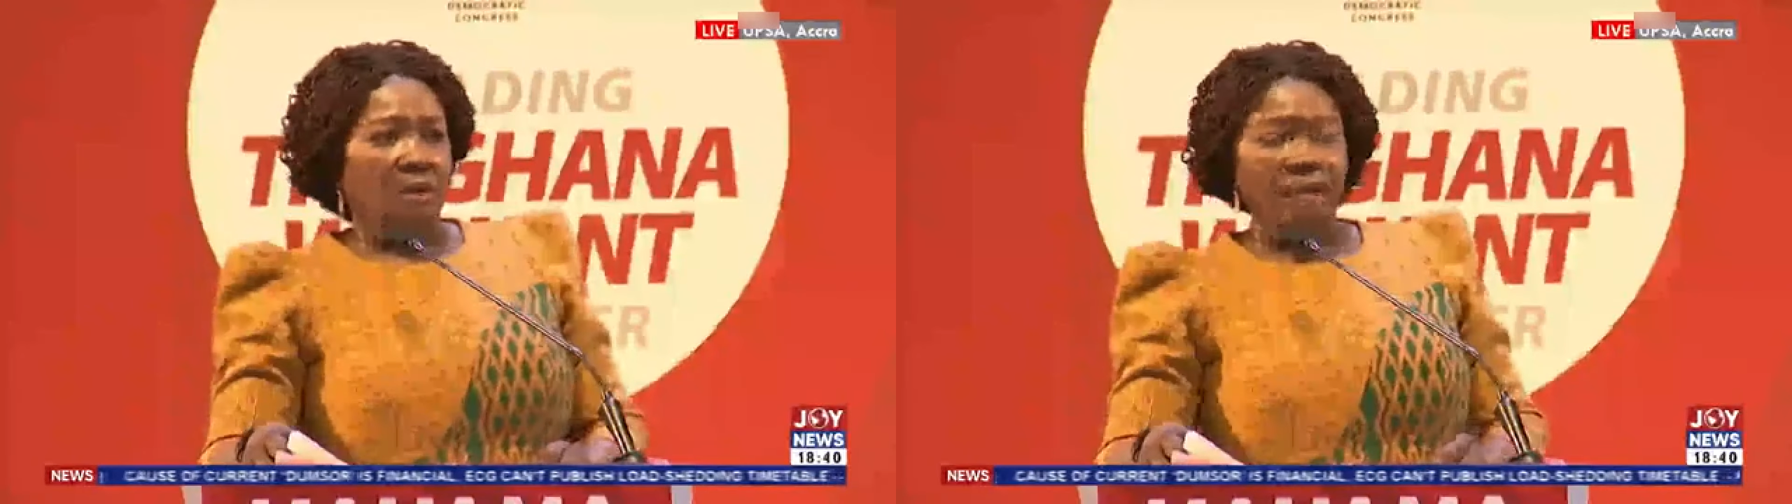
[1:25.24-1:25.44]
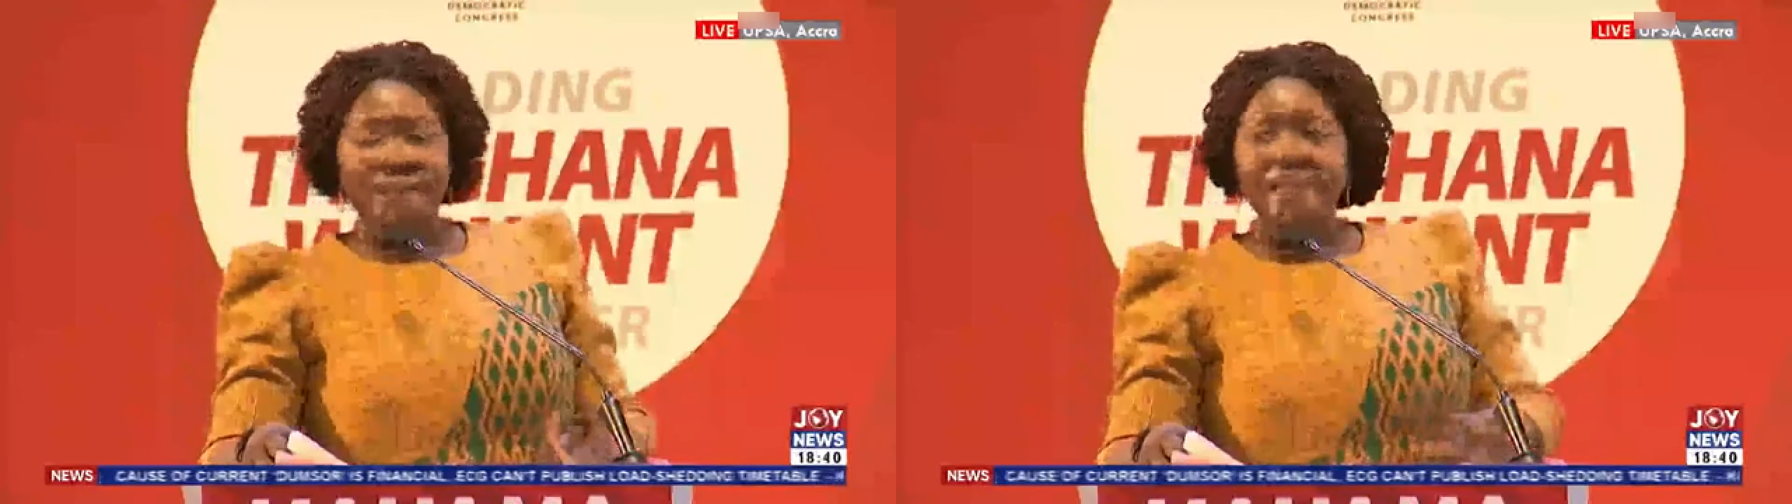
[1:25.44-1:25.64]

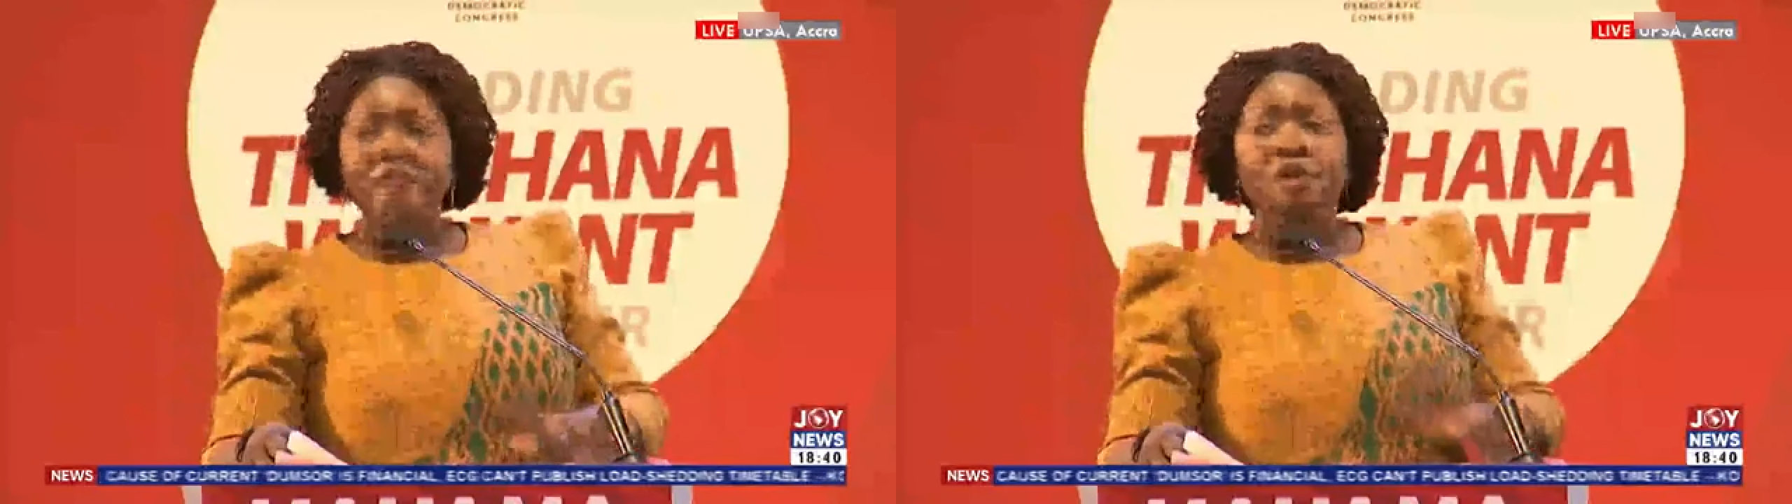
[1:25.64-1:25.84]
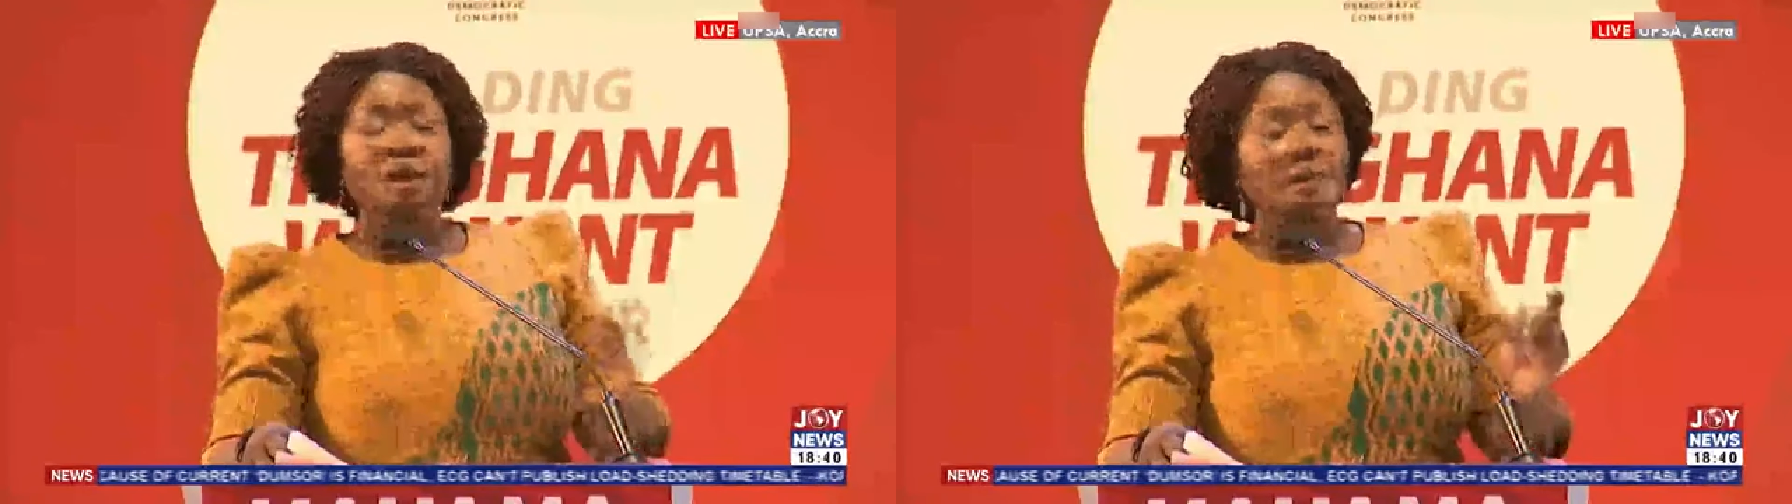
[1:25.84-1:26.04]
It
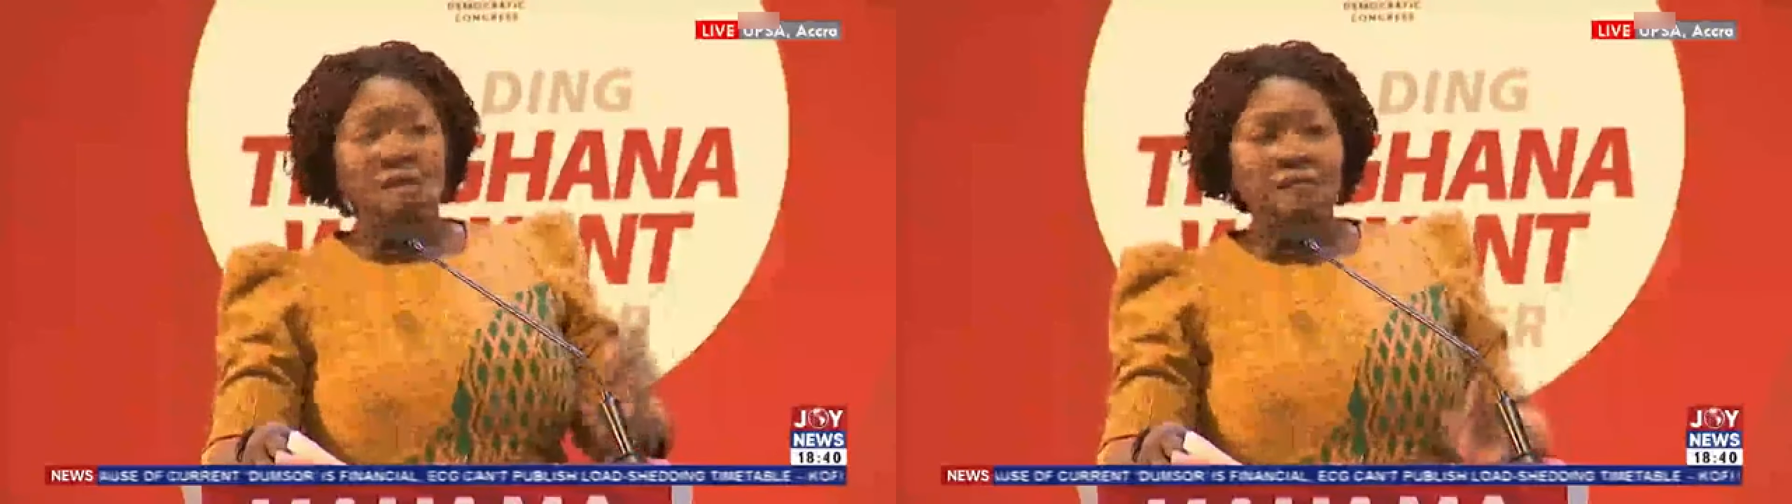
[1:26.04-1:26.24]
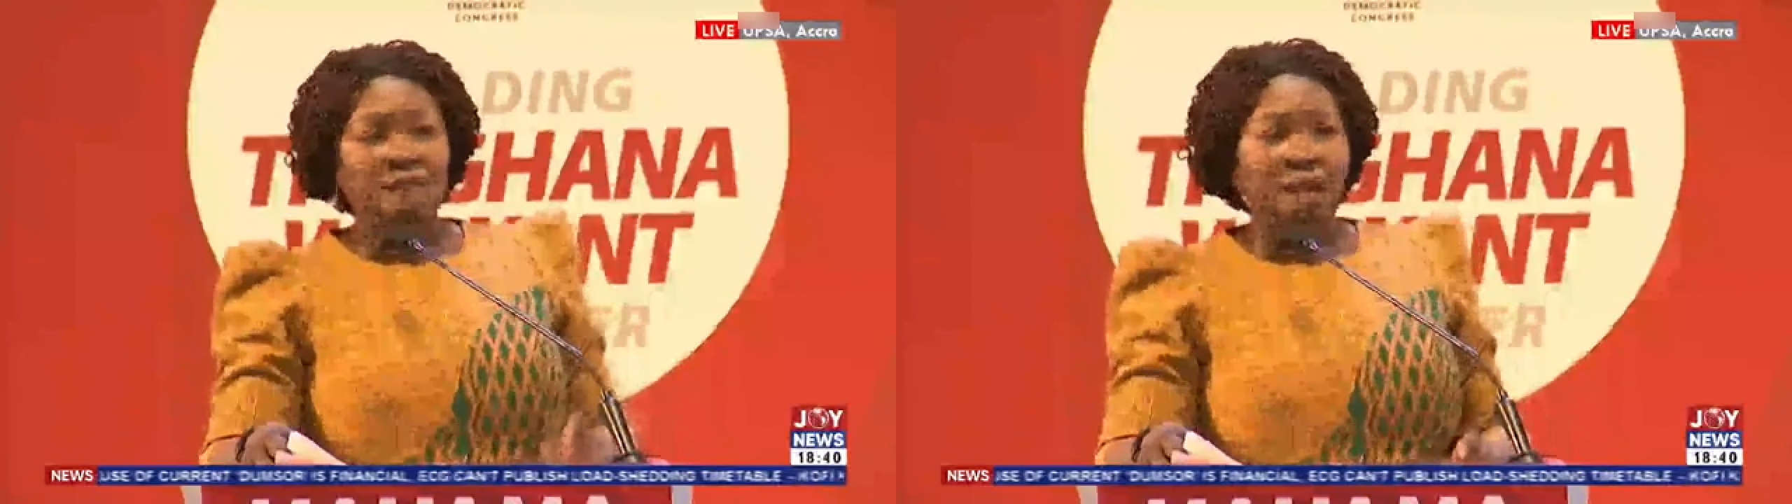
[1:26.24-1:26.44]
is not
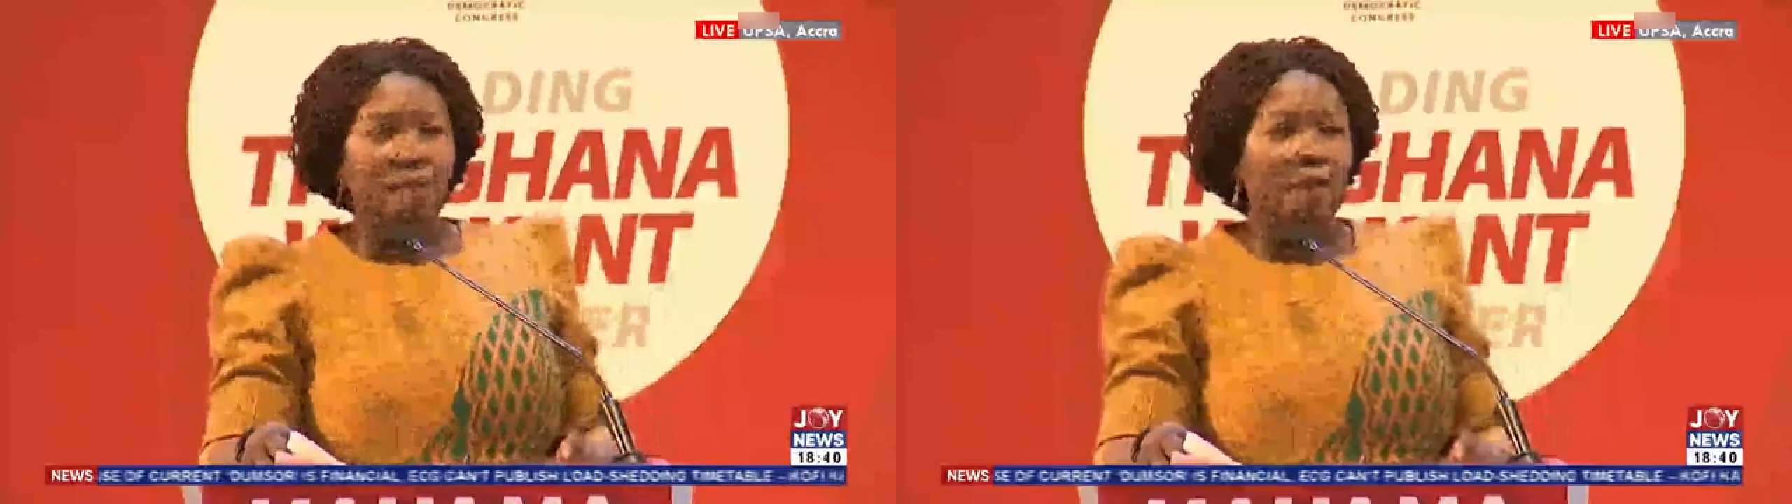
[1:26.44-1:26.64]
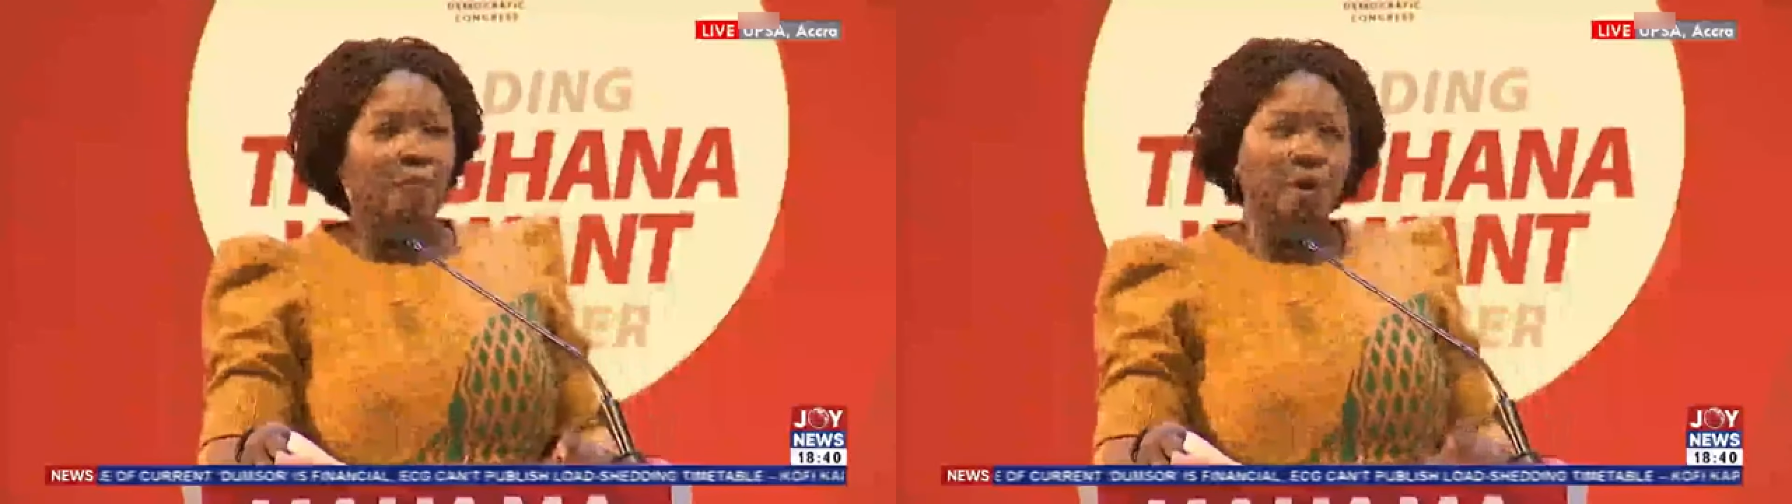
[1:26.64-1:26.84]
even
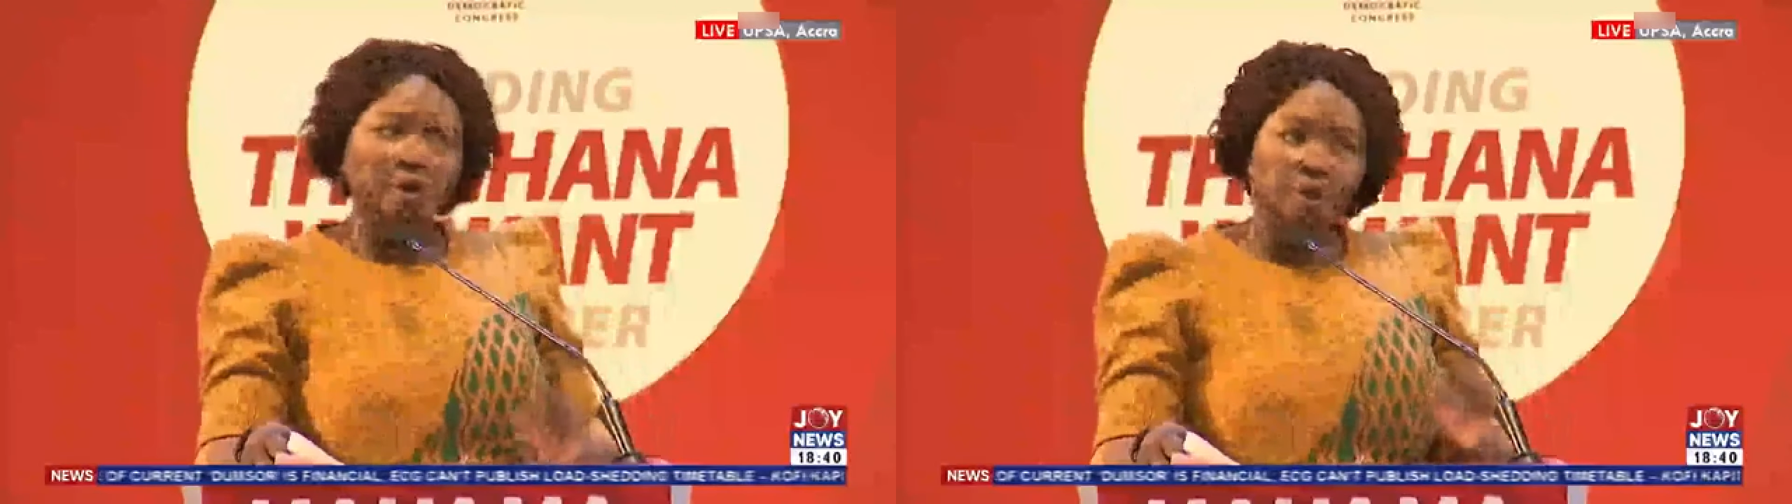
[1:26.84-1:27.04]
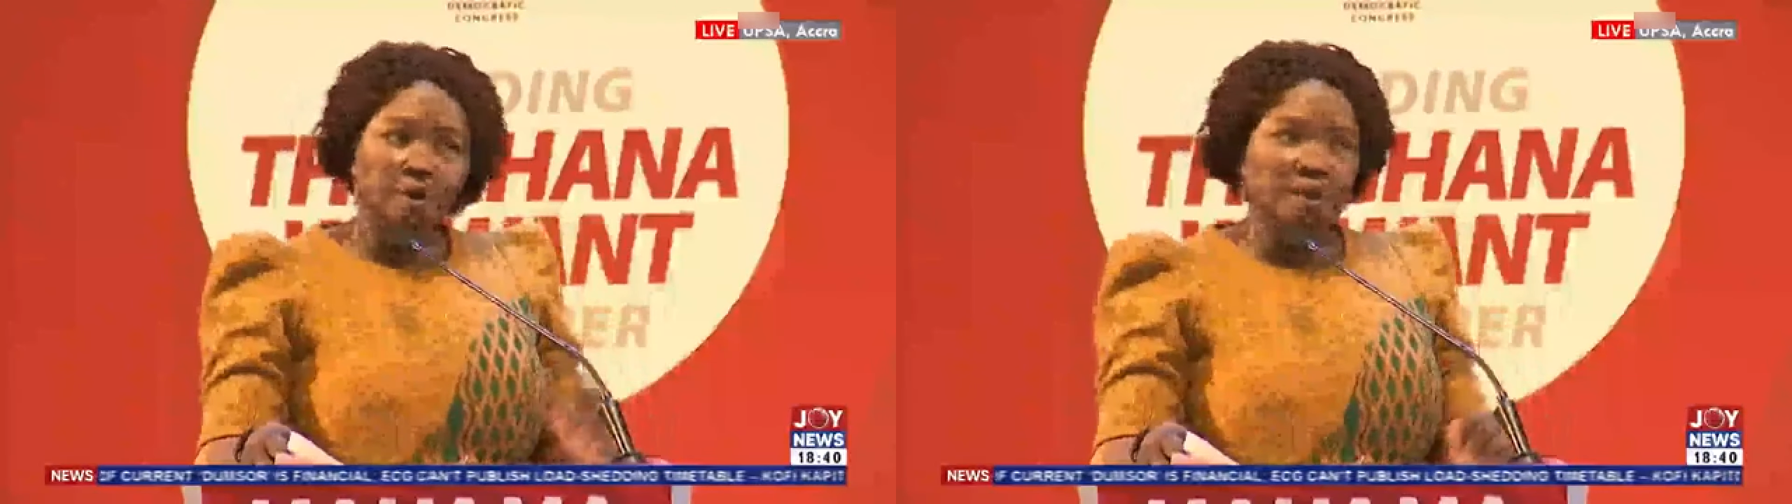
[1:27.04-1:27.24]
about
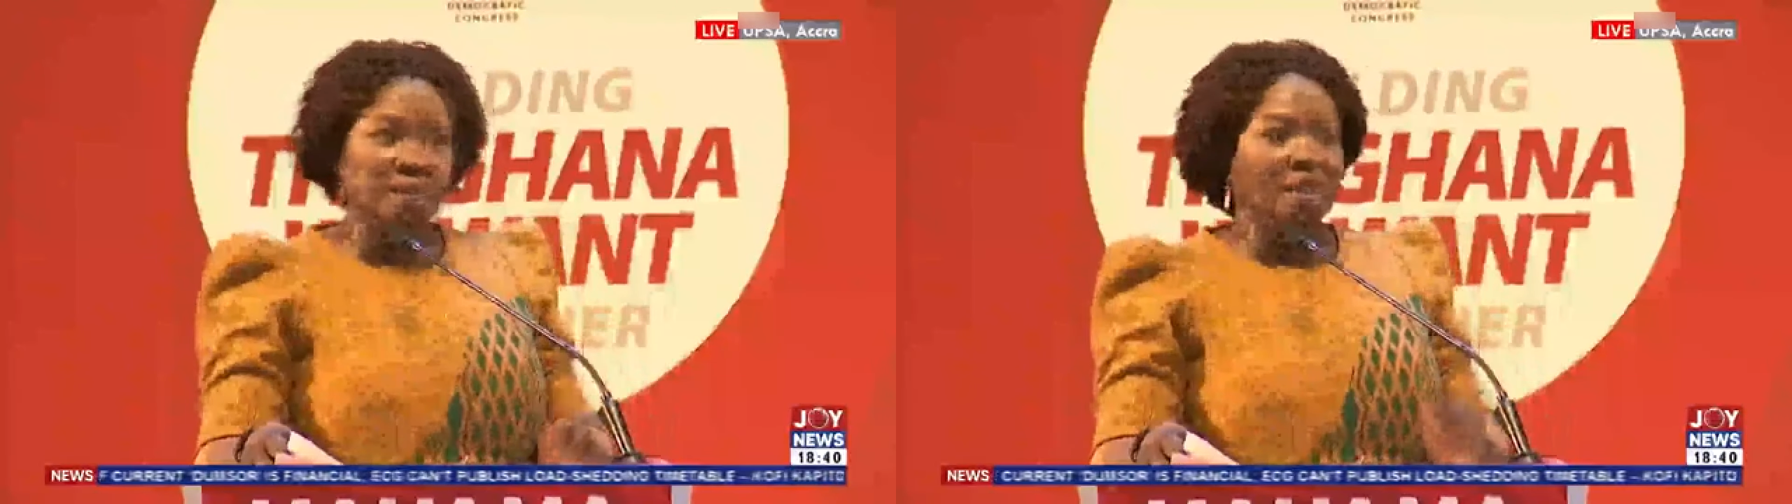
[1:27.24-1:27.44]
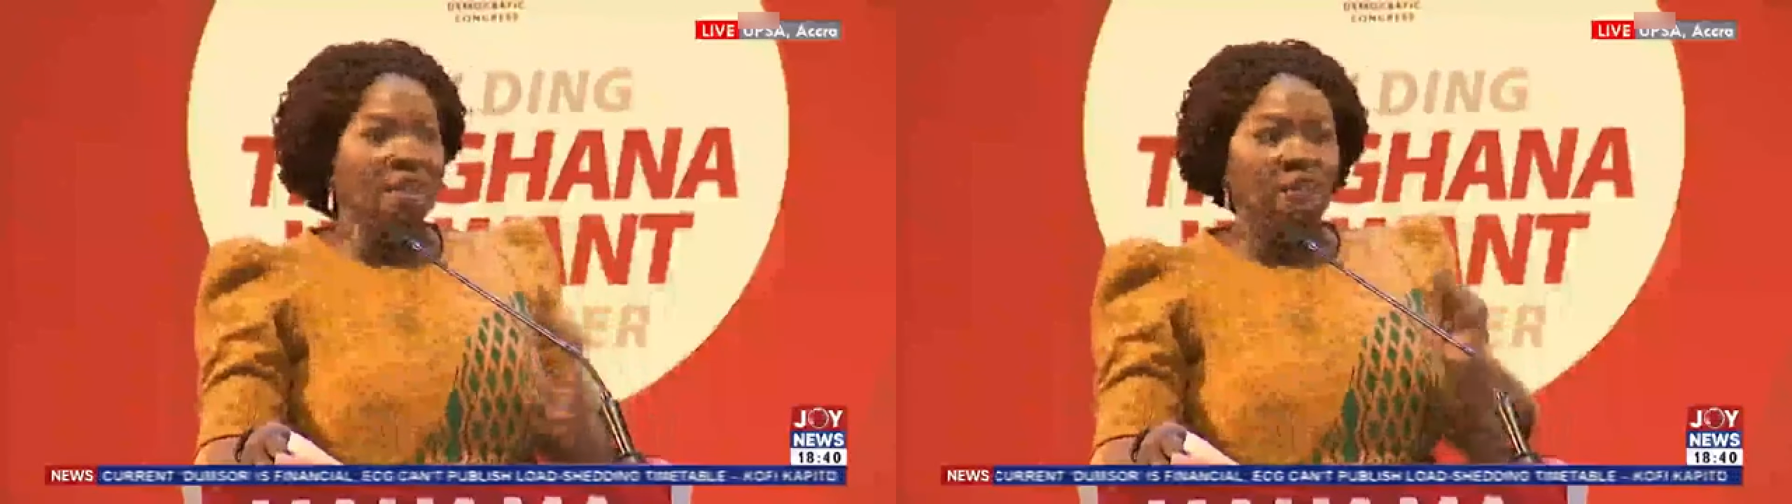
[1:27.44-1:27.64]
producing the